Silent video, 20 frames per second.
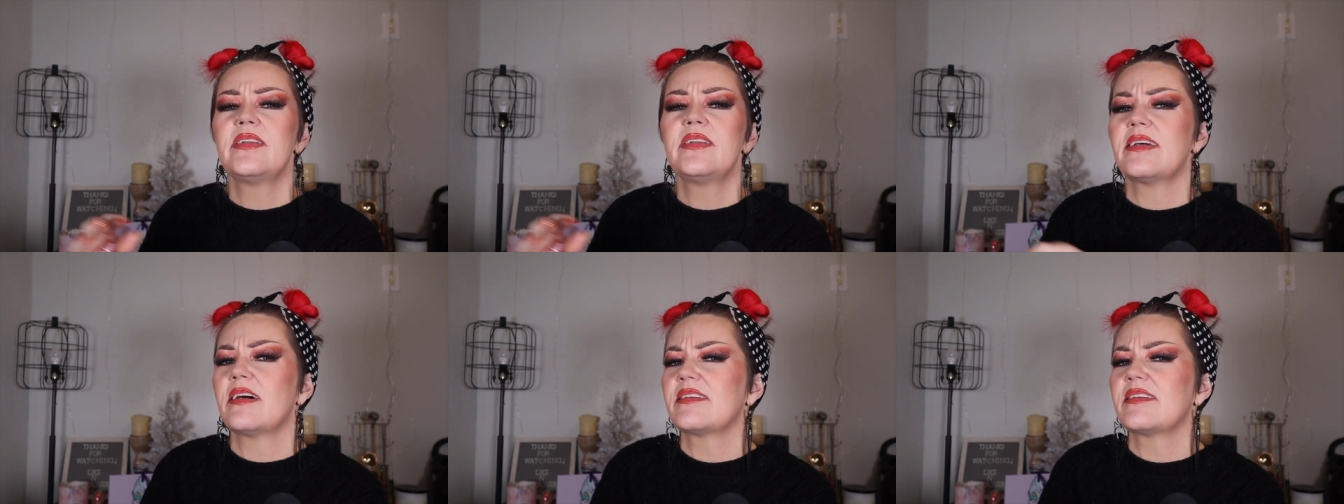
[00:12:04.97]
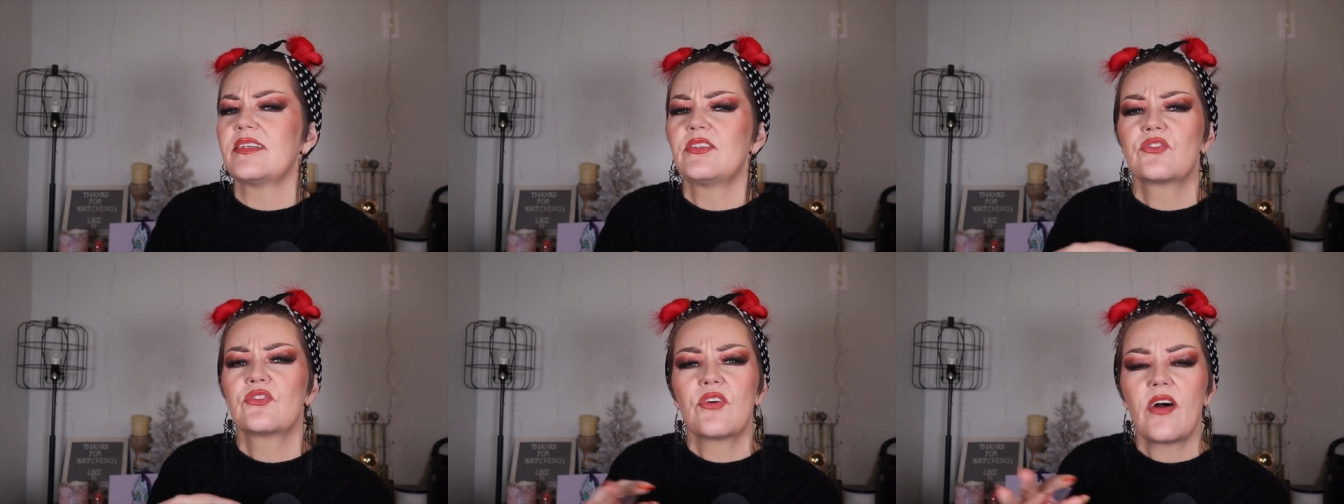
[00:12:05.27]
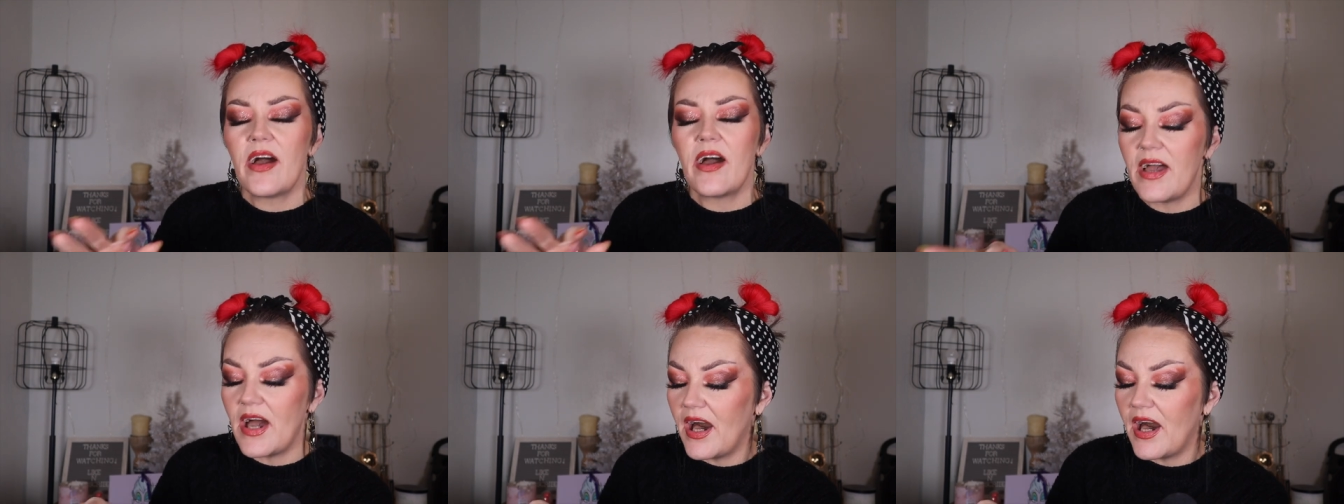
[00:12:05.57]
It doesn't
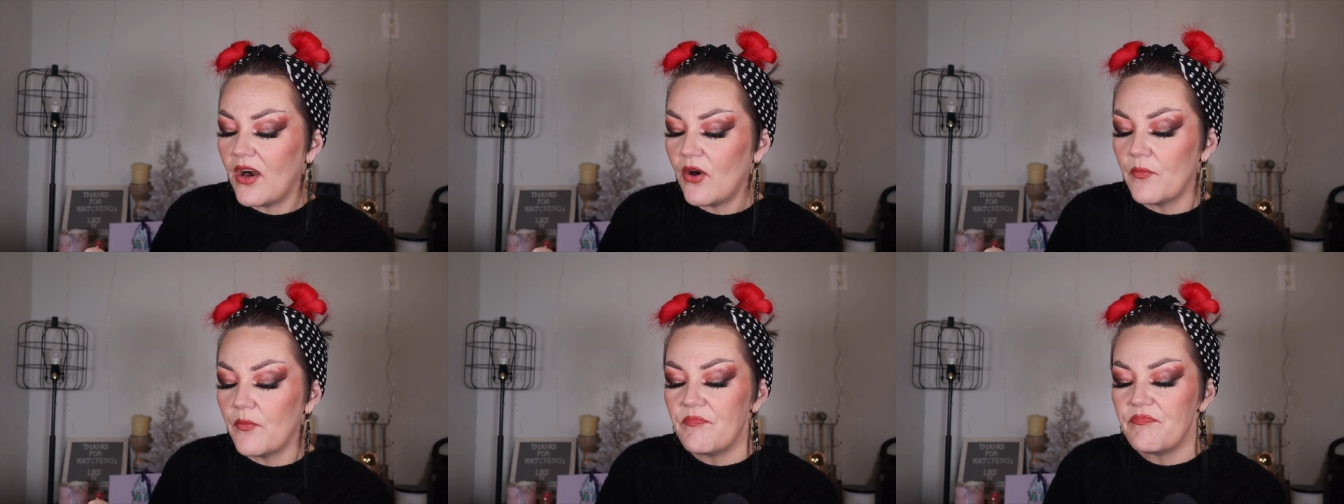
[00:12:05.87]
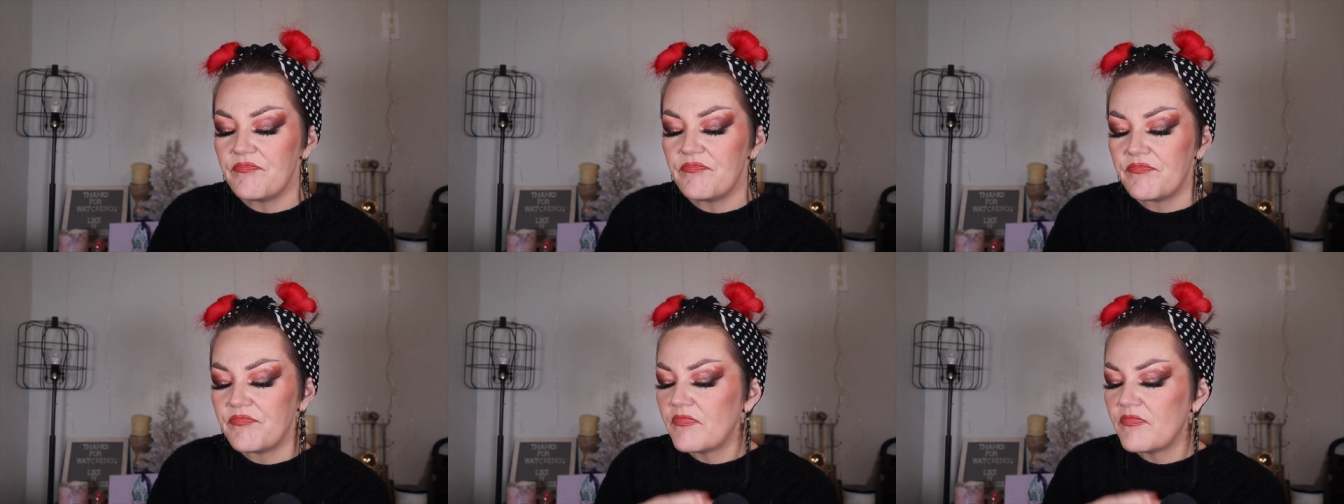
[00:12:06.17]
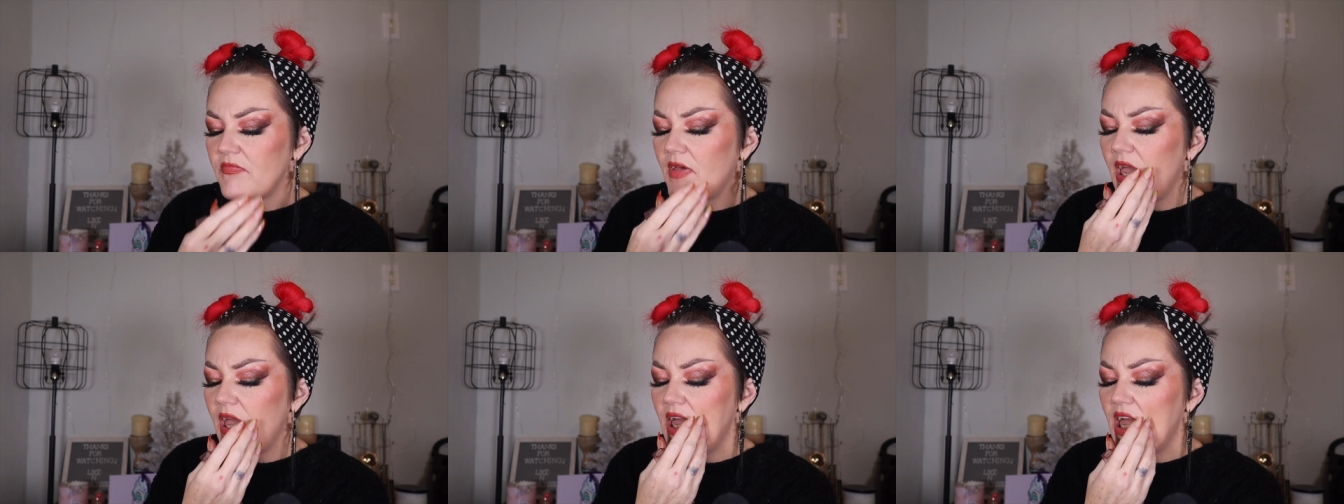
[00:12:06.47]
dry out.
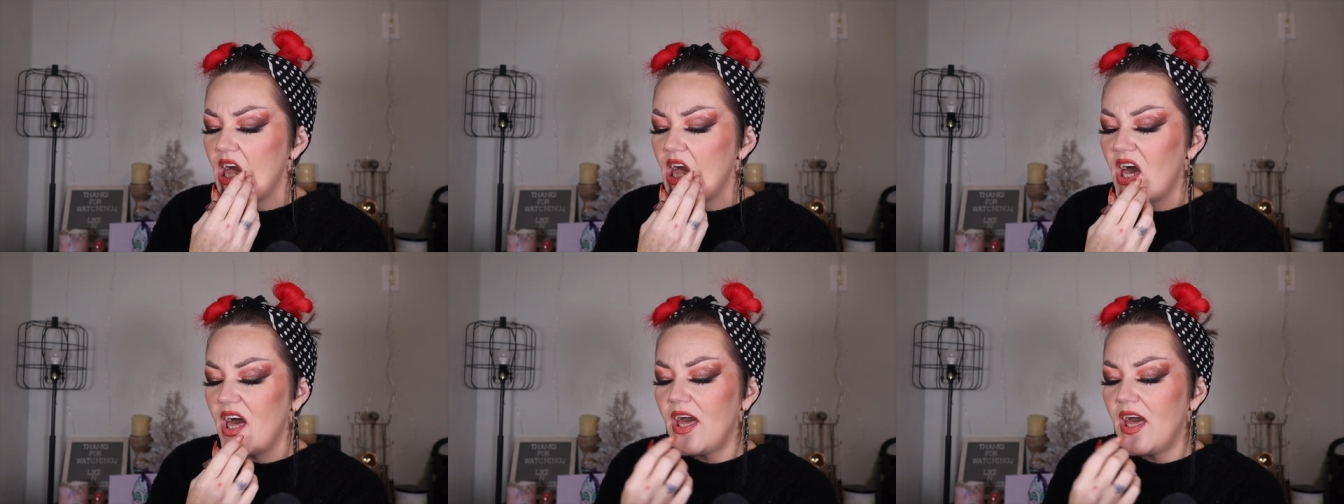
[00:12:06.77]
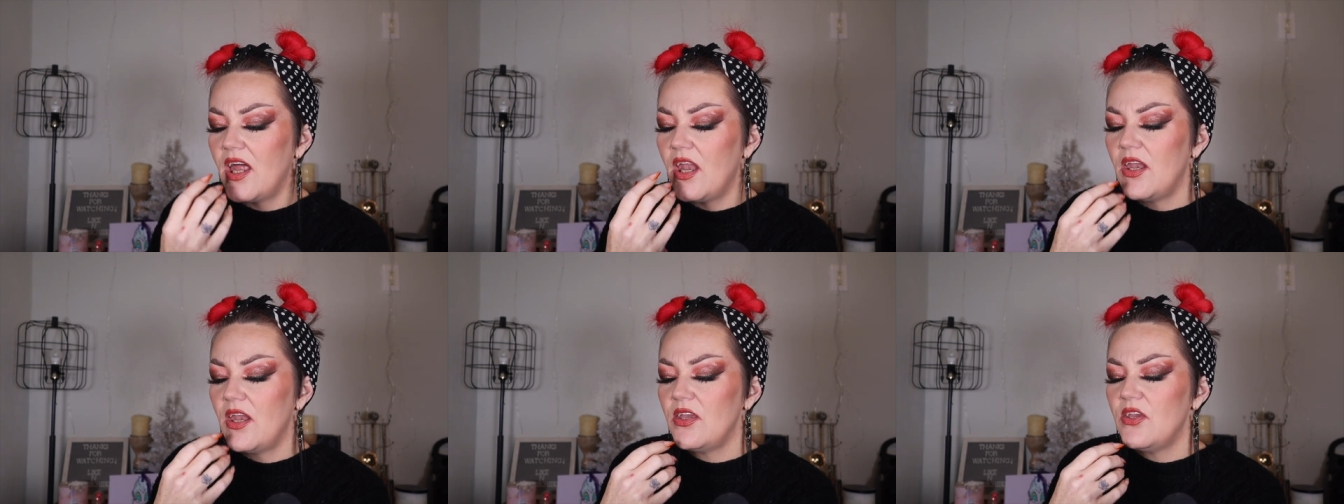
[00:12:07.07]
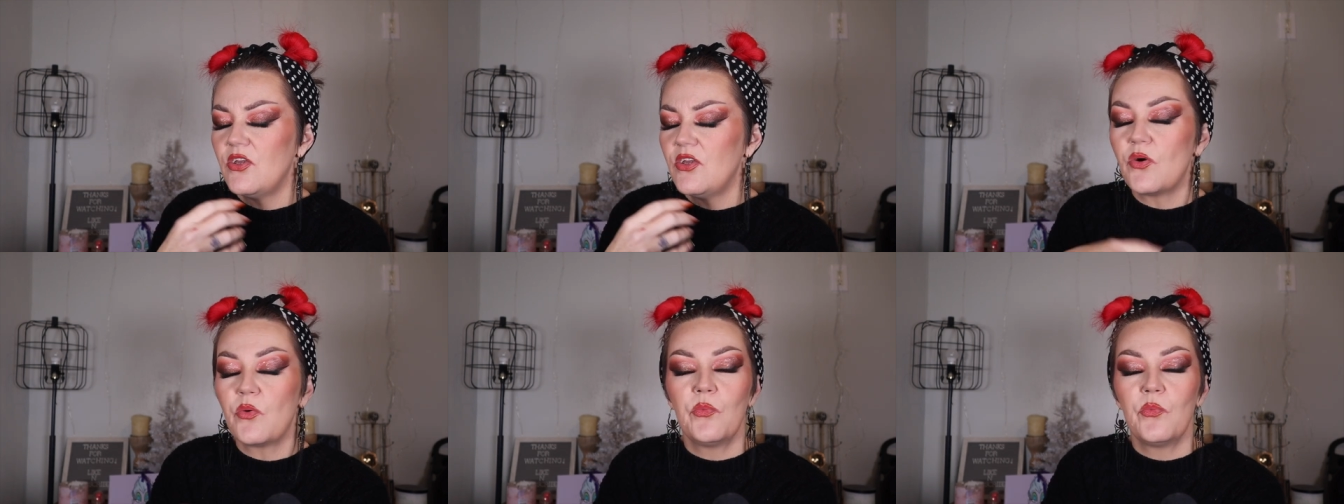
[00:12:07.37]
And,
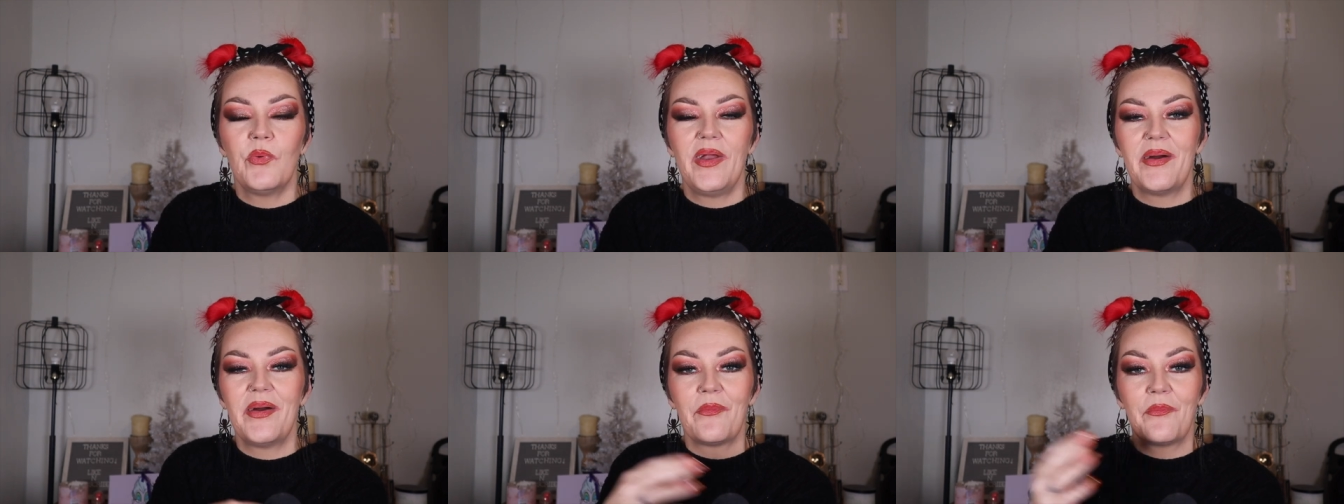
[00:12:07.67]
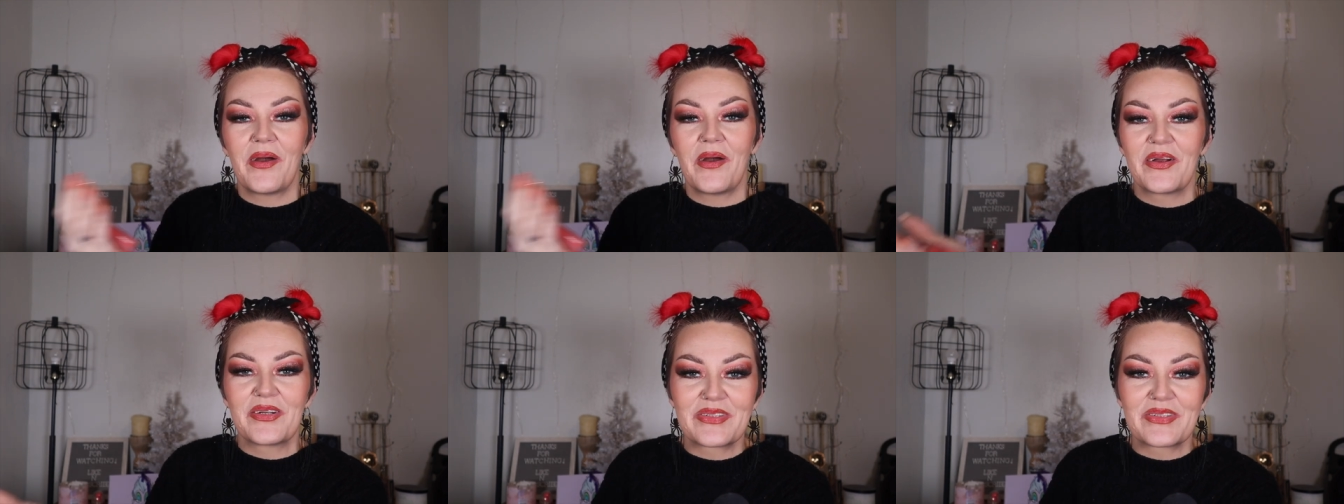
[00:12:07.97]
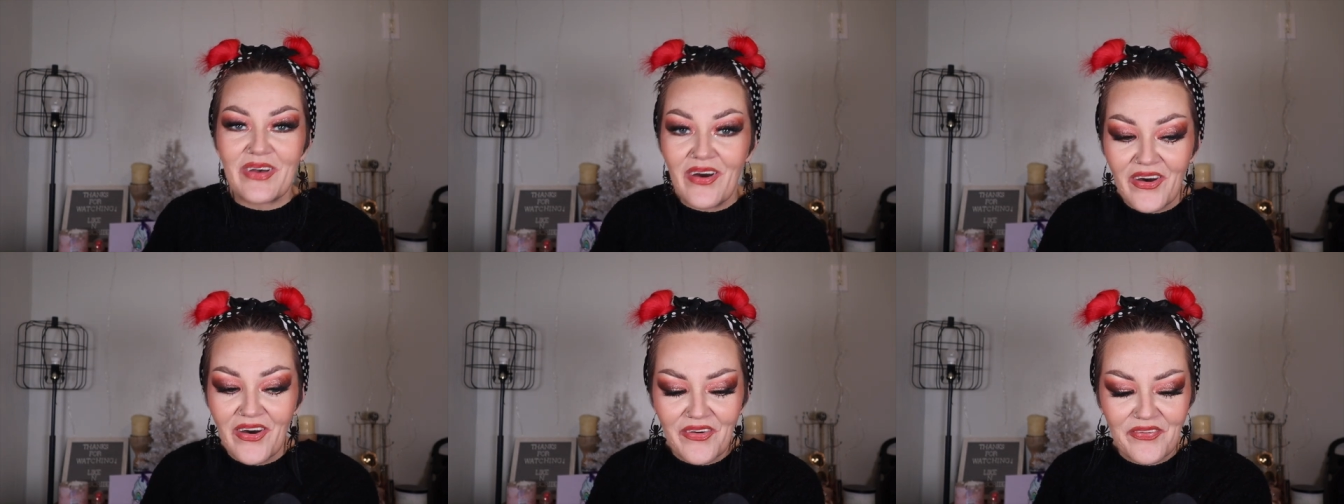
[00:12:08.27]
you know, when it wears
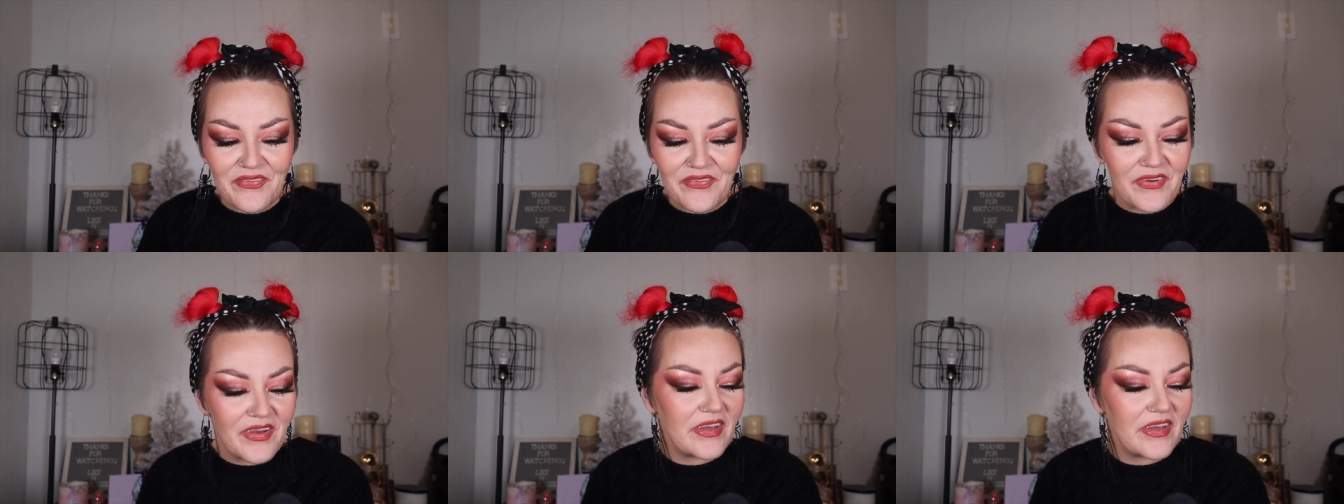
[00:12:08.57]
off,